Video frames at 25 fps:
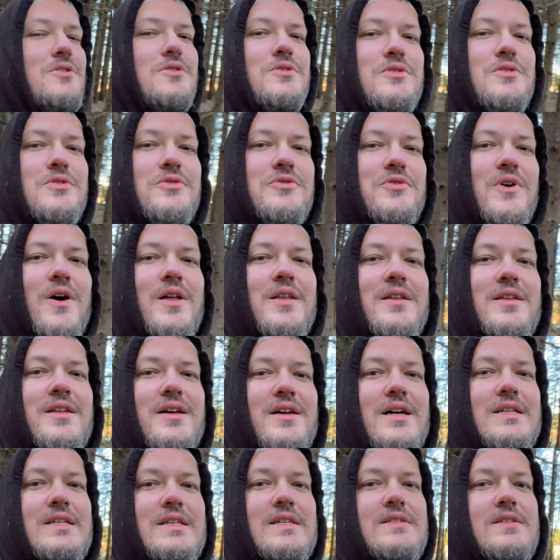do fun,
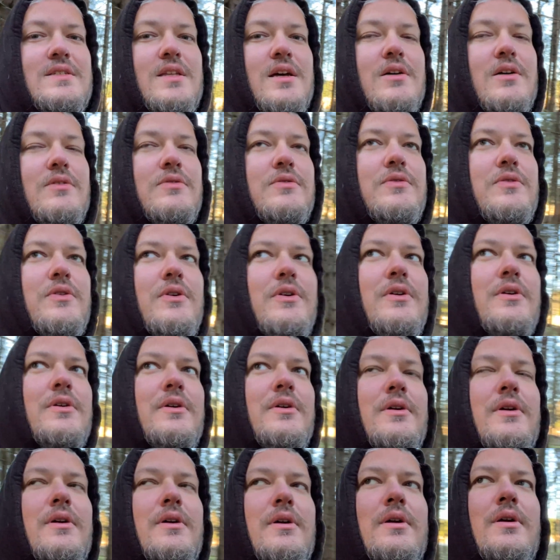nerdy stuff.
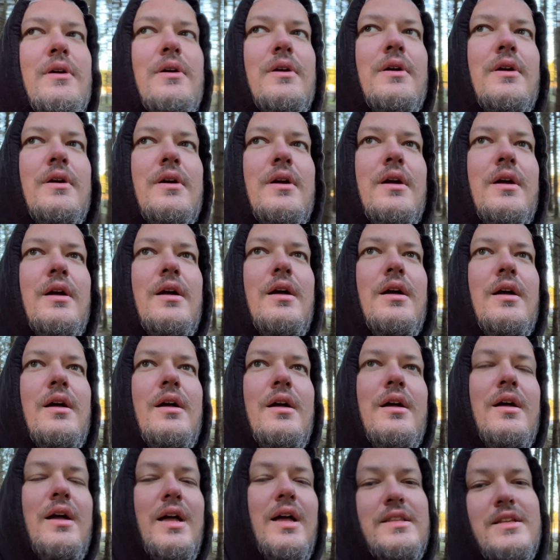
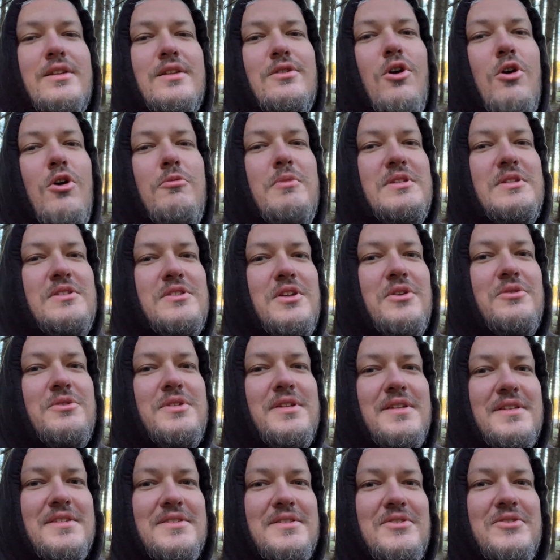And the normies
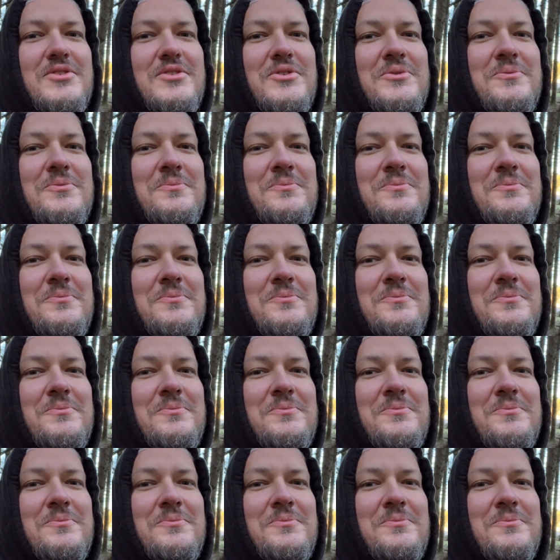noticed